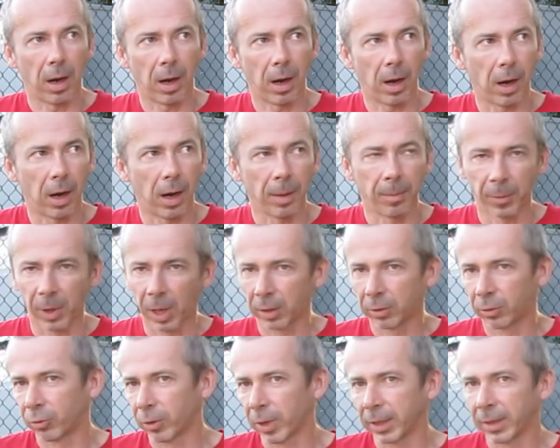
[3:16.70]
I'm
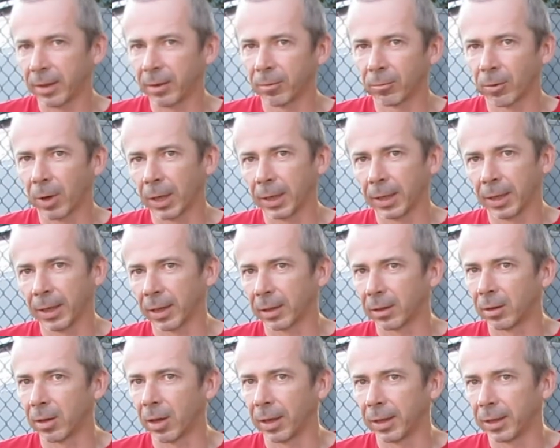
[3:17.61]
not dreading riding
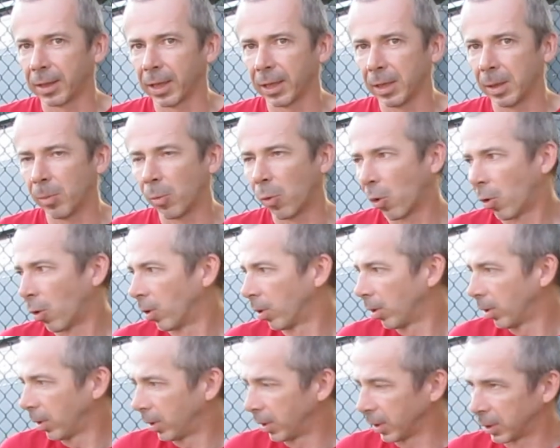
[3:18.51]
at night anymore.
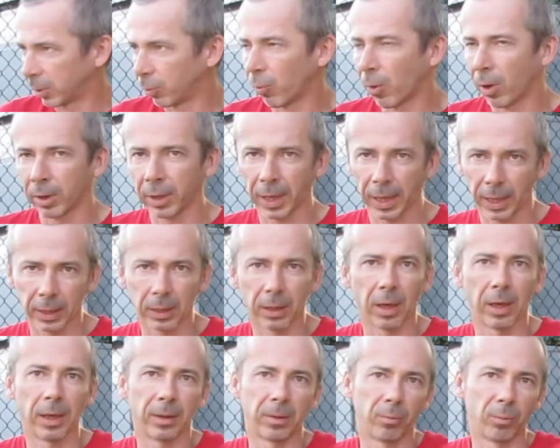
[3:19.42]
This one
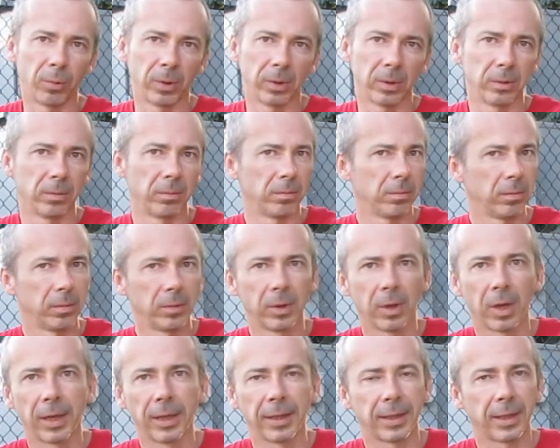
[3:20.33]
headlight will
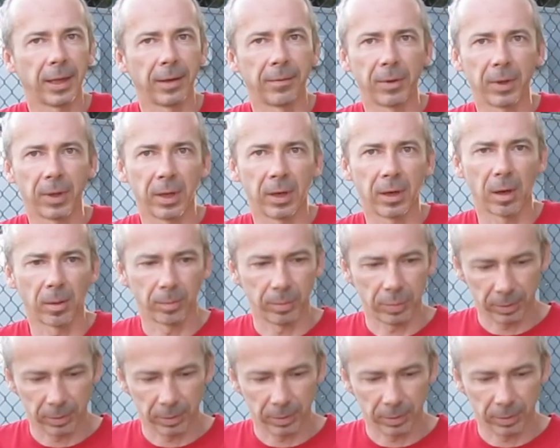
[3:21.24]
light everything up.